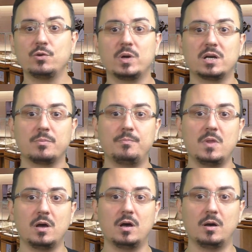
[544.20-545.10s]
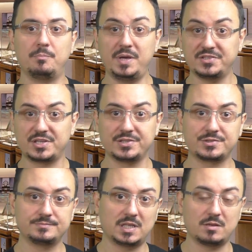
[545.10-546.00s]
you where the piece
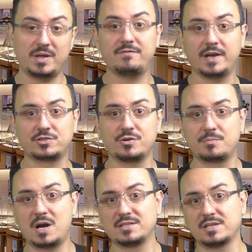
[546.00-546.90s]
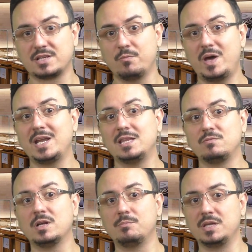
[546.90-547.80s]
is in the manufacturing process and when
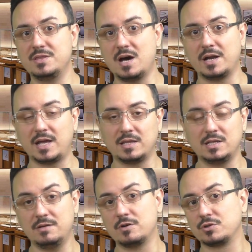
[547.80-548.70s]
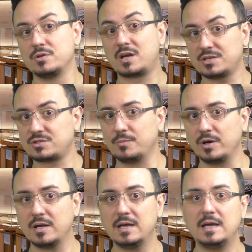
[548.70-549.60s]
it will be done and delivered to the customer?